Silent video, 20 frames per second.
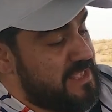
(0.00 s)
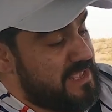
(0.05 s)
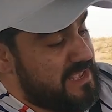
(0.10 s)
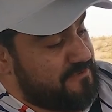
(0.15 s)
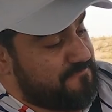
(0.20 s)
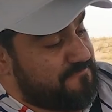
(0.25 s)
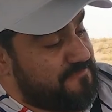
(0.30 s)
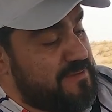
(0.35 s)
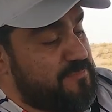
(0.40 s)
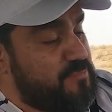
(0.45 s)

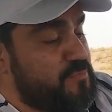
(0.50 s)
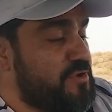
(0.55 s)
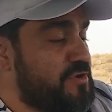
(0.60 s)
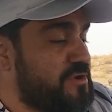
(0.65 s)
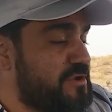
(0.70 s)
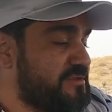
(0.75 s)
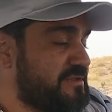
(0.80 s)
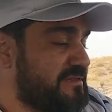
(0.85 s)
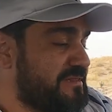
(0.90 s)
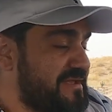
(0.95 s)
And if I'm doing it
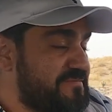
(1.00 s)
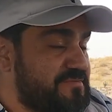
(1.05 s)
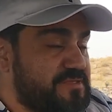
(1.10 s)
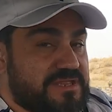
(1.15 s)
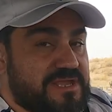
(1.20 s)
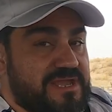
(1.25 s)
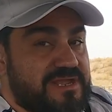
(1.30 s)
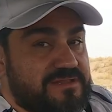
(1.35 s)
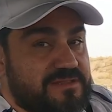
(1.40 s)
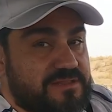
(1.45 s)
on the left
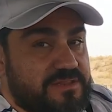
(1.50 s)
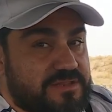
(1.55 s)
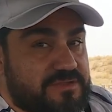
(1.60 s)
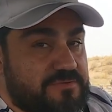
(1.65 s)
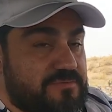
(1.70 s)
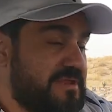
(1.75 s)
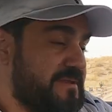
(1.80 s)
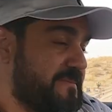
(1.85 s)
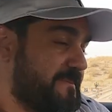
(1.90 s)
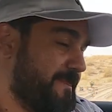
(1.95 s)
side of the
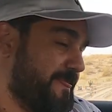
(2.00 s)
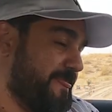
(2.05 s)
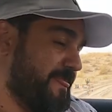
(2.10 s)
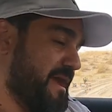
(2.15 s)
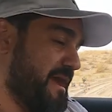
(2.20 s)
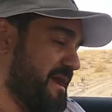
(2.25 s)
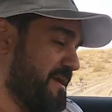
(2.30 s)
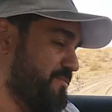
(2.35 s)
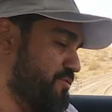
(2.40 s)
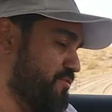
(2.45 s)
screen,
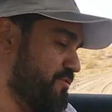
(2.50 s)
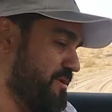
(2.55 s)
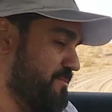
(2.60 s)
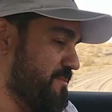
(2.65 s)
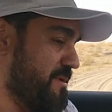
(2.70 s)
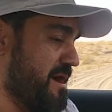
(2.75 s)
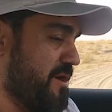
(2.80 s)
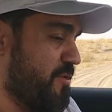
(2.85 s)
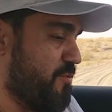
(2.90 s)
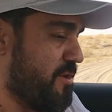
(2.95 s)
I'm doing
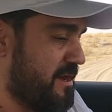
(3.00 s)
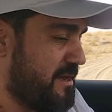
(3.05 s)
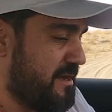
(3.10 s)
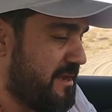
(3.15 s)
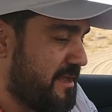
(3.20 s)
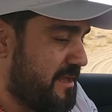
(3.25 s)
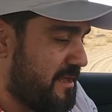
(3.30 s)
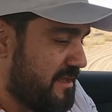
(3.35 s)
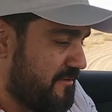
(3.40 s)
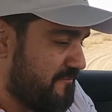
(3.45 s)
my one.
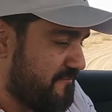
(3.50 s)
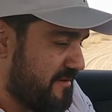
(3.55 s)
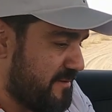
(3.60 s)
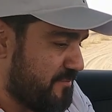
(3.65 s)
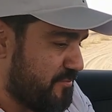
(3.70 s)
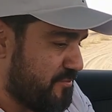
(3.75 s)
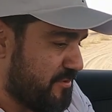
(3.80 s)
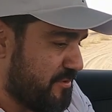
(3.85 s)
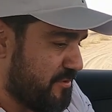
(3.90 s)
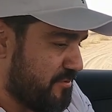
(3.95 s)
If
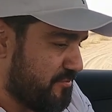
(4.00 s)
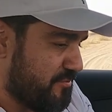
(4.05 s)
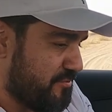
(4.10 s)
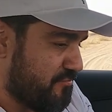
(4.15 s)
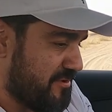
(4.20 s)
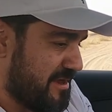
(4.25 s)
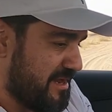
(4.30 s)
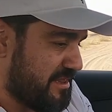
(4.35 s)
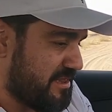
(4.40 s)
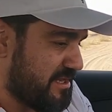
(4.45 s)
I'm doing on the
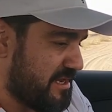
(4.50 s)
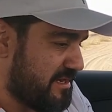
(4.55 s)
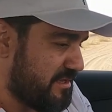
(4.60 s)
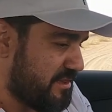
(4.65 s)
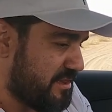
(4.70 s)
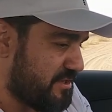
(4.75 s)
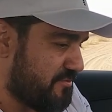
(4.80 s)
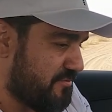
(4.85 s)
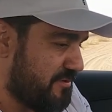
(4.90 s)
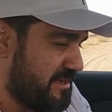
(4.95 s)
right side of the
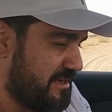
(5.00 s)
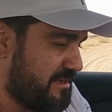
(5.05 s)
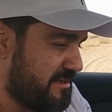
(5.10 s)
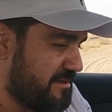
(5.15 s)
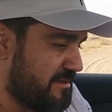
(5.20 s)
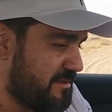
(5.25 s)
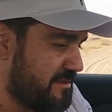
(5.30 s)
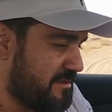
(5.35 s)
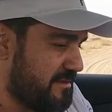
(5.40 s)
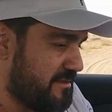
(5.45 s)
screen,
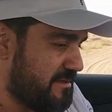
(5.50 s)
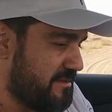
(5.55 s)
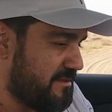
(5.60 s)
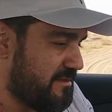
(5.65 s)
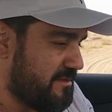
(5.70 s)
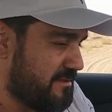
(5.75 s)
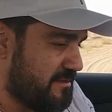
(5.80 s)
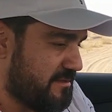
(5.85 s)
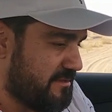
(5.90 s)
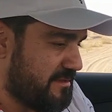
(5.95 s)

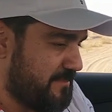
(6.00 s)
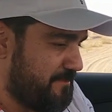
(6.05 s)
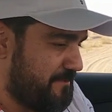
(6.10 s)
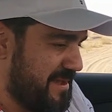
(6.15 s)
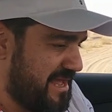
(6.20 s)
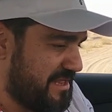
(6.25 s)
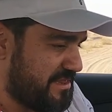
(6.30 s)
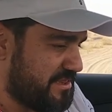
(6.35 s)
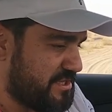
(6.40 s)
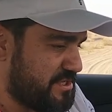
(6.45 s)
the
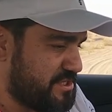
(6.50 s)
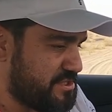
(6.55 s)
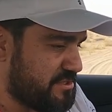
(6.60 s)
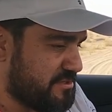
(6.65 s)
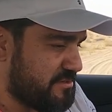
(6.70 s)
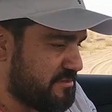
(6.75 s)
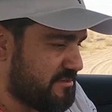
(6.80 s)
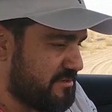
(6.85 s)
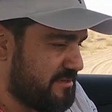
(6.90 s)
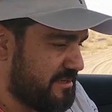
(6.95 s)

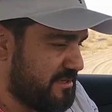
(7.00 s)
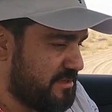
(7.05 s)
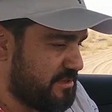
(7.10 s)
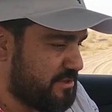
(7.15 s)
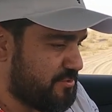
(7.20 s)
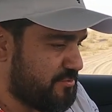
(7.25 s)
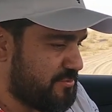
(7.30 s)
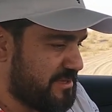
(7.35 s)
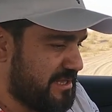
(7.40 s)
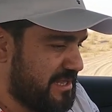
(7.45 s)
passenger is
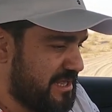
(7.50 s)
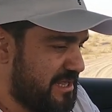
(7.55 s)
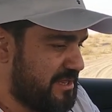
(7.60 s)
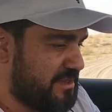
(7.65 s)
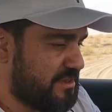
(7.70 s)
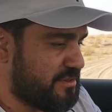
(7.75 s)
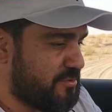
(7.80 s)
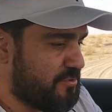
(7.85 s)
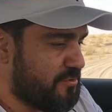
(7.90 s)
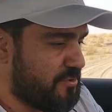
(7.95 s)
doing
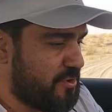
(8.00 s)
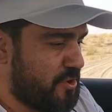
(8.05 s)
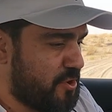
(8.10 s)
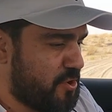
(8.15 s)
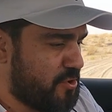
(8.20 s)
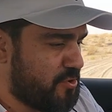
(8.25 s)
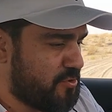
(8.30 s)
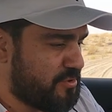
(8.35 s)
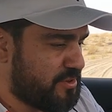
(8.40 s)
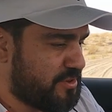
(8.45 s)
his or
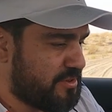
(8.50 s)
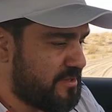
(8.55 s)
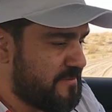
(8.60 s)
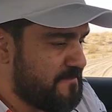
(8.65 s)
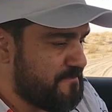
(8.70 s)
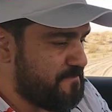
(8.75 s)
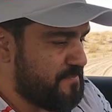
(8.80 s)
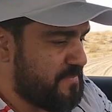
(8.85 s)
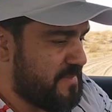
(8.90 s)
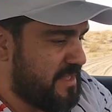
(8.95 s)
hers.
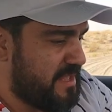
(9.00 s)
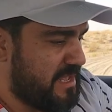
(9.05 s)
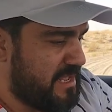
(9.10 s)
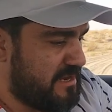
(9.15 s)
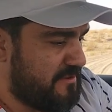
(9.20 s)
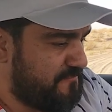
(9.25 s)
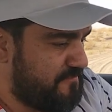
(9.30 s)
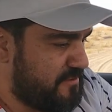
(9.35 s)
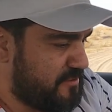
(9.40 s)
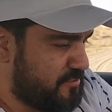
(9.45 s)

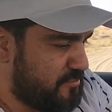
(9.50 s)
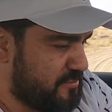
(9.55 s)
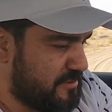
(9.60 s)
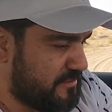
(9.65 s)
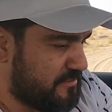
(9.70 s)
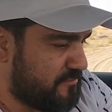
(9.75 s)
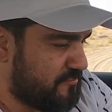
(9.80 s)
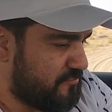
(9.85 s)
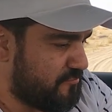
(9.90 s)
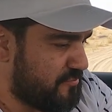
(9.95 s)
And if you do
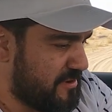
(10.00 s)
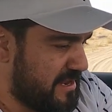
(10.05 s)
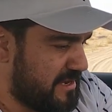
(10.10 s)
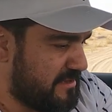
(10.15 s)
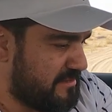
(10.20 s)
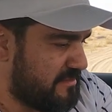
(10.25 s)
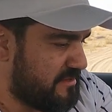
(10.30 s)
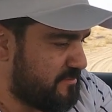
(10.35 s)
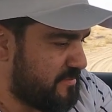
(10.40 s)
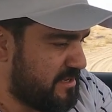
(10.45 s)
it right
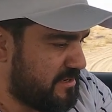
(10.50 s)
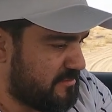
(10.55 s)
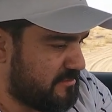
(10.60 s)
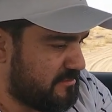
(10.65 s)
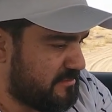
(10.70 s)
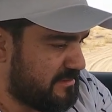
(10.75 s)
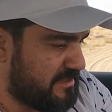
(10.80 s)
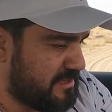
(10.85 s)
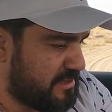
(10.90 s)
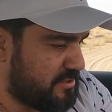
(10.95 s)
in the
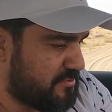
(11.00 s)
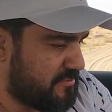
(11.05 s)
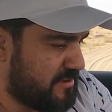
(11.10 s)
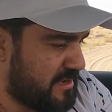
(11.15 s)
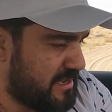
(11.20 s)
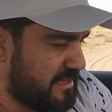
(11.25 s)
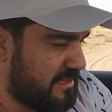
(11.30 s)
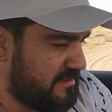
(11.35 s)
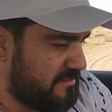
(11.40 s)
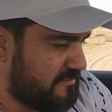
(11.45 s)
middle, let's
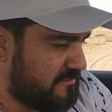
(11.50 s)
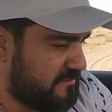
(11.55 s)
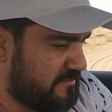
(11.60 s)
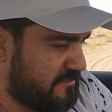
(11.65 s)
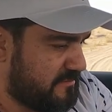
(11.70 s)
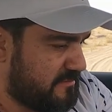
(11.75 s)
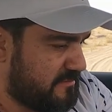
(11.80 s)
try it.